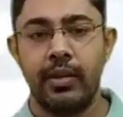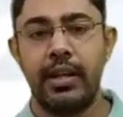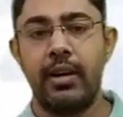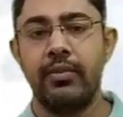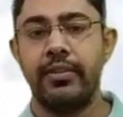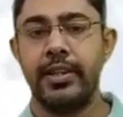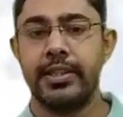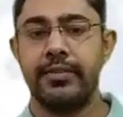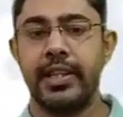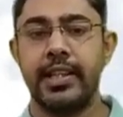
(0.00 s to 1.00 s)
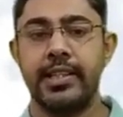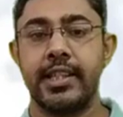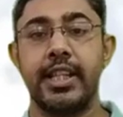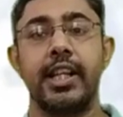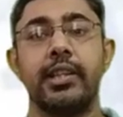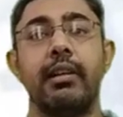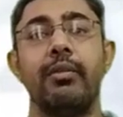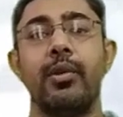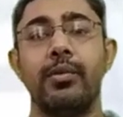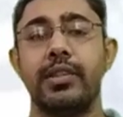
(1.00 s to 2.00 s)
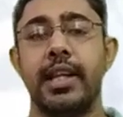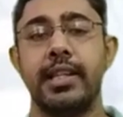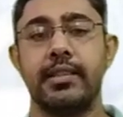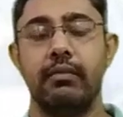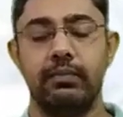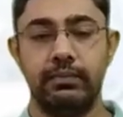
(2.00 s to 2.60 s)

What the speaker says: Now first we consider the hoop stress.